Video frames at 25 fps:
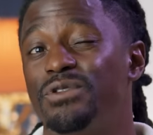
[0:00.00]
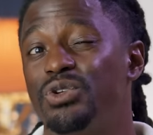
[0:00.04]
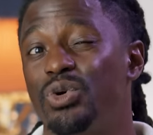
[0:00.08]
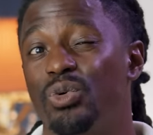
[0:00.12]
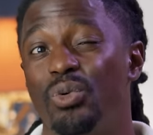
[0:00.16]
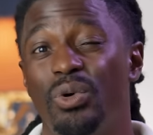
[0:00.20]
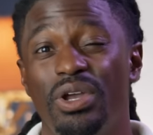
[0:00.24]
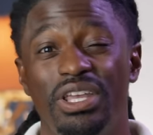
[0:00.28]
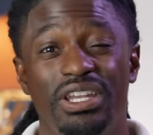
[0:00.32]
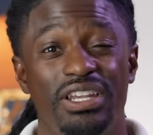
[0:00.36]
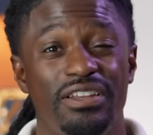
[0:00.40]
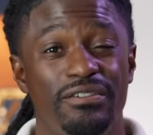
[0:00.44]

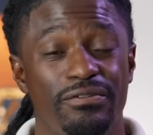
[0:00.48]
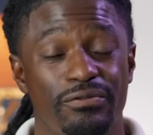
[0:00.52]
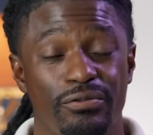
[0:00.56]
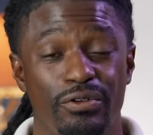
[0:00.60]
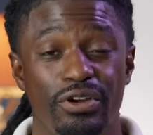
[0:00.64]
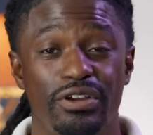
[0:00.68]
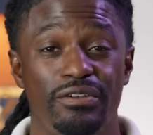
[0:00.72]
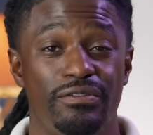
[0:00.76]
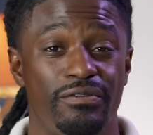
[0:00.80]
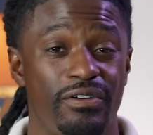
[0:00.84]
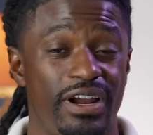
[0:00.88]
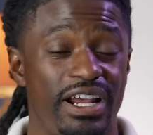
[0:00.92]
20
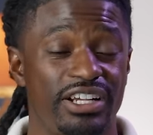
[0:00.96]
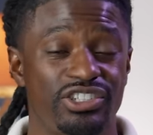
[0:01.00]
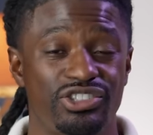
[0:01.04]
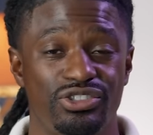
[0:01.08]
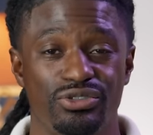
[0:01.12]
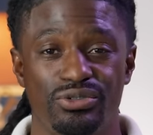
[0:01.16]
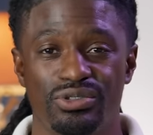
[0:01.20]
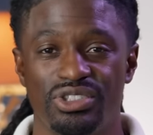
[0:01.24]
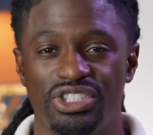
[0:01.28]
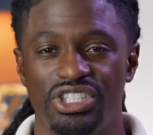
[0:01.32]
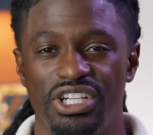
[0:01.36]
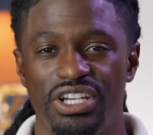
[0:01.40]
free
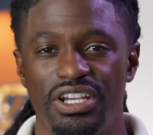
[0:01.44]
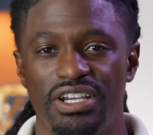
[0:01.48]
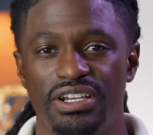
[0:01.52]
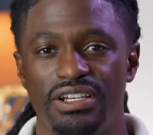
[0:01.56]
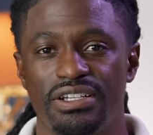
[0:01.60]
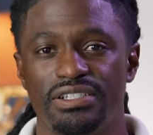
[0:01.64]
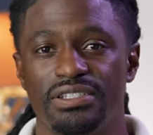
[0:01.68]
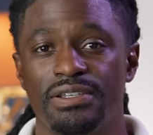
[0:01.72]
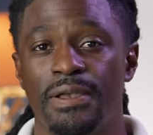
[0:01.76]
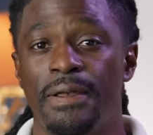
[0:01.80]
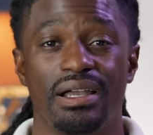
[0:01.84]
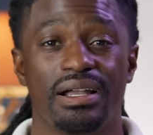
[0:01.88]
fractional
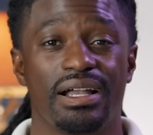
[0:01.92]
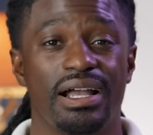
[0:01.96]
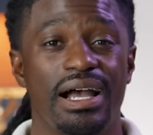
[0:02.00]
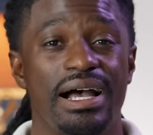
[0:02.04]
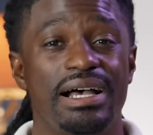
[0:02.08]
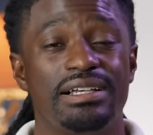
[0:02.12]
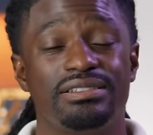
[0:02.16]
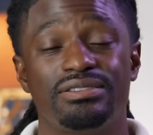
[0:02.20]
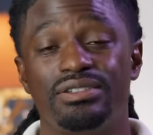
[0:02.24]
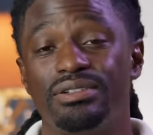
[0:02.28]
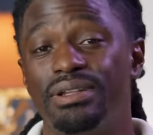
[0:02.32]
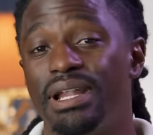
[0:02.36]
shares.
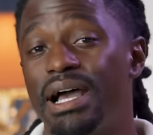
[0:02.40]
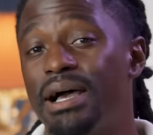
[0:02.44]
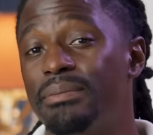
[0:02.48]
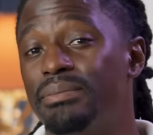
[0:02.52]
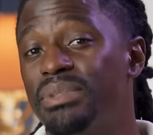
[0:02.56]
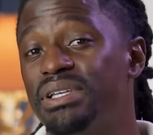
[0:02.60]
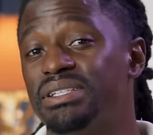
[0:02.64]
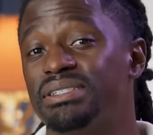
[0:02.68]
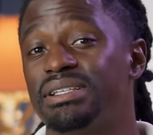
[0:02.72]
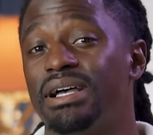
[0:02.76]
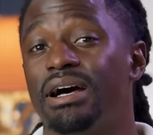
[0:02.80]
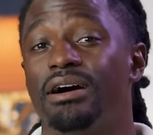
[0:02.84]
Guys, do not
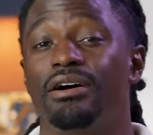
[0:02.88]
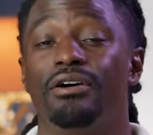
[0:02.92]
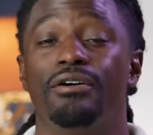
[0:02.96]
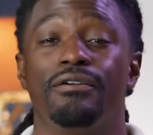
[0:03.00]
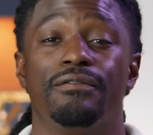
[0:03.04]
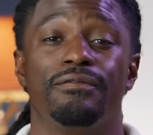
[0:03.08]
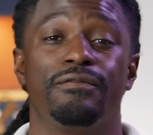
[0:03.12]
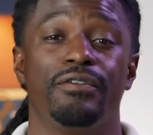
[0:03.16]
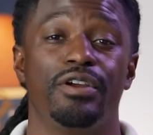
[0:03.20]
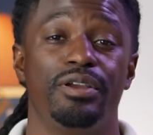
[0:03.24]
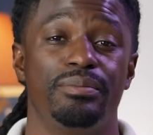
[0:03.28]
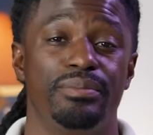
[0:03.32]
miss out on
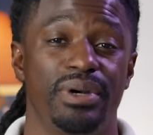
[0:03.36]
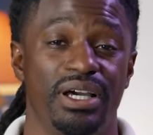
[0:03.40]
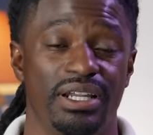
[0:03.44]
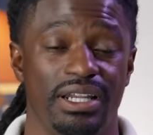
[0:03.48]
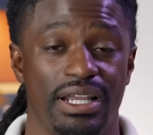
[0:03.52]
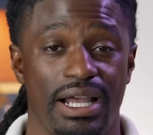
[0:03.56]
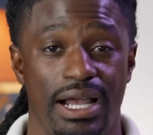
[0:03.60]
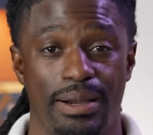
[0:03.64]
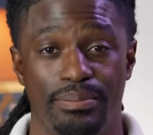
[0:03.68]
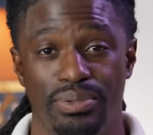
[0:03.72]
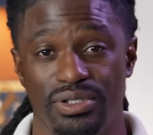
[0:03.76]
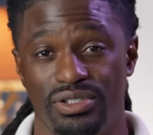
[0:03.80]
free money
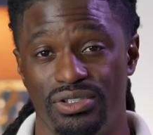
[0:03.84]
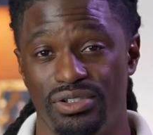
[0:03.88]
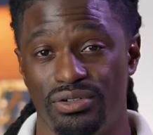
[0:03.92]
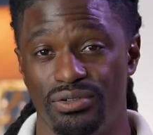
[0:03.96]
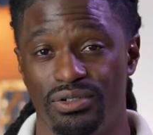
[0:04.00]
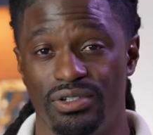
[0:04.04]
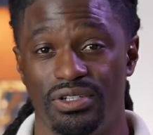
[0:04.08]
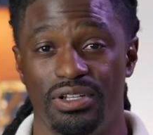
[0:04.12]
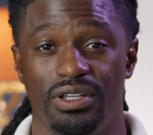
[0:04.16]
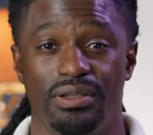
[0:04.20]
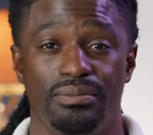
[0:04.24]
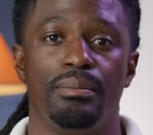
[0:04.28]

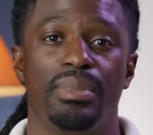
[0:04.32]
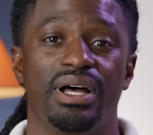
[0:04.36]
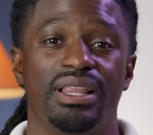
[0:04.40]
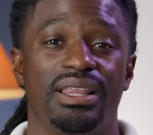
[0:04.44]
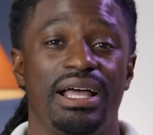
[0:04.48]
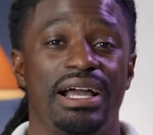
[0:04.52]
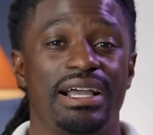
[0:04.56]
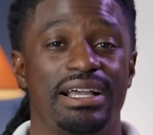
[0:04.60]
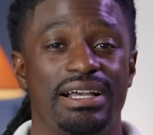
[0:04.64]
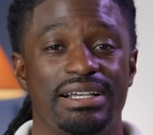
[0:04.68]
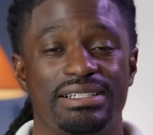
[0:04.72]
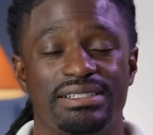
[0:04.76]
opportunity. But
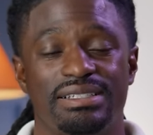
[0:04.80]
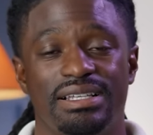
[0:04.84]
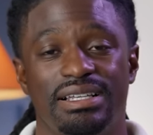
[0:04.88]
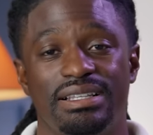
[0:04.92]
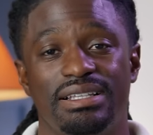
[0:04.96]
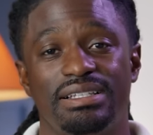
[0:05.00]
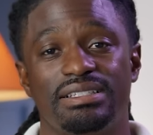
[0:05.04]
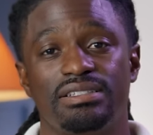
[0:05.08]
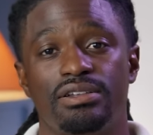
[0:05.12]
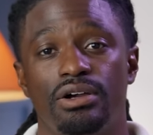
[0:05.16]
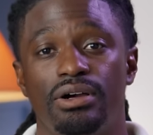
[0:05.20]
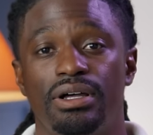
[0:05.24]
like I said,
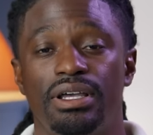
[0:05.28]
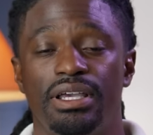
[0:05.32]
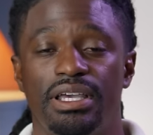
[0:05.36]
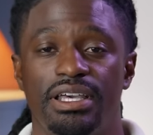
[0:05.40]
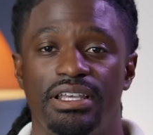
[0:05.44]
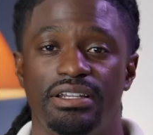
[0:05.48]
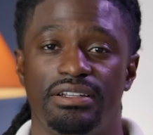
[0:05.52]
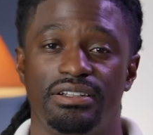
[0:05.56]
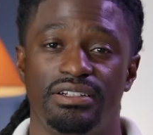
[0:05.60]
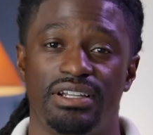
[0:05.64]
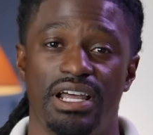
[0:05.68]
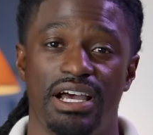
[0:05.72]
let's go
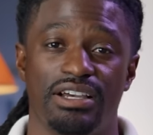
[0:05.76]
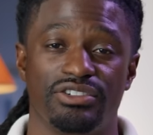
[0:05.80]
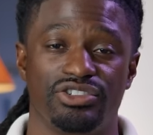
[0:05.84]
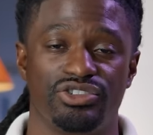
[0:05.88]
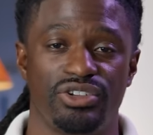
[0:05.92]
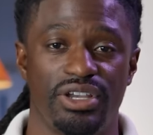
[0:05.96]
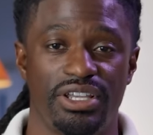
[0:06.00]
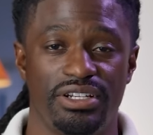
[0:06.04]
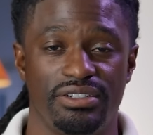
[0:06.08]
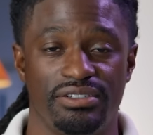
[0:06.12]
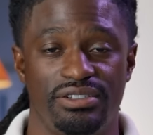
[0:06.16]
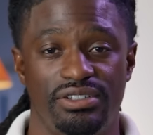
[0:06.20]
ahead and dive
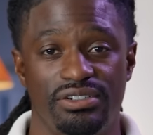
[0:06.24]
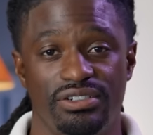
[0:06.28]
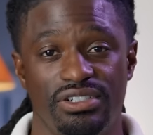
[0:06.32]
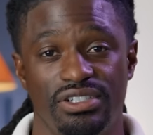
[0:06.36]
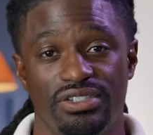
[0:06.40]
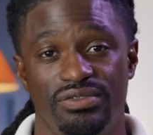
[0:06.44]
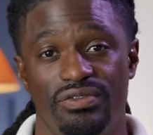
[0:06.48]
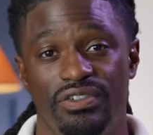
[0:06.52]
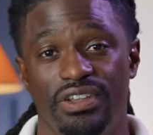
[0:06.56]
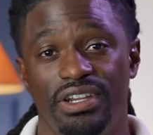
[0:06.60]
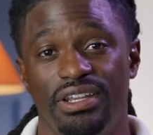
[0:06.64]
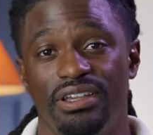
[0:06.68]
straight into this
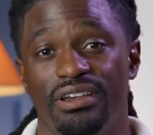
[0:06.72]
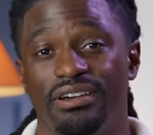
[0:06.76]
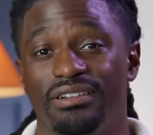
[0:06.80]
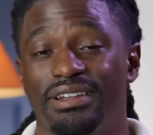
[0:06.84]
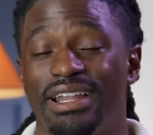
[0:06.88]
video.